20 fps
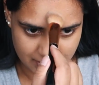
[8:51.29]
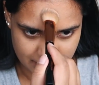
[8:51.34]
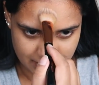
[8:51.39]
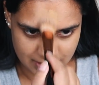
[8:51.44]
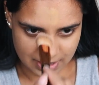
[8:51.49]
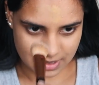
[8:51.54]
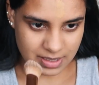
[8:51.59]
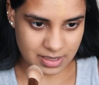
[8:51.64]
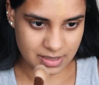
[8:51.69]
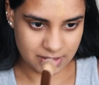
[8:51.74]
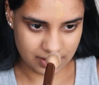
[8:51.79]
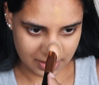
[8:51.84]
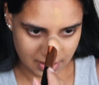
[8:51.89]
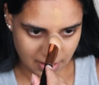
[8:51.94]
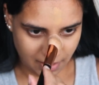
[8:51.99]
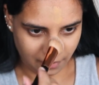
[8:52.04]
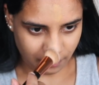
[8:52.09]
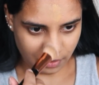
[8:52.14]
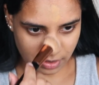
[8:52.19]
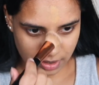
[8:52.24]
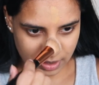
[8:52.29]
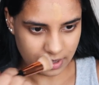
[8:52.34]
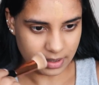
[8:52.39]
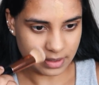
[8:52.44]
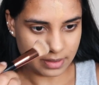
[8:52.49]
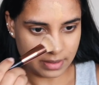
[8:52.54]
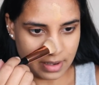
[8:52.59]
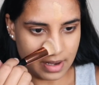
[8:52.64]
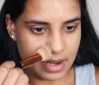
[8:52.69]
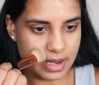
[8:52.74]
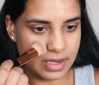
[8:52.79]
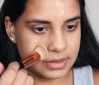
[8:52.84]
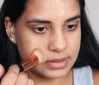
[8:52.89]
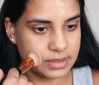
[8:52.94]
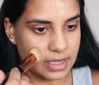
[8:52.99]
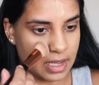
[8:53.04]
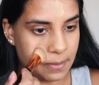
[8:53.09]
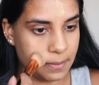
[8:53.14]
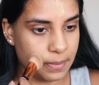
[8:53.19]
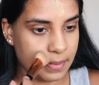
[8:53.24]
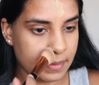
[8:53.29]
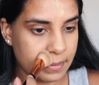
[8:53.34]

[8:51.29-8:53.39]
I needed to cover it ASAP.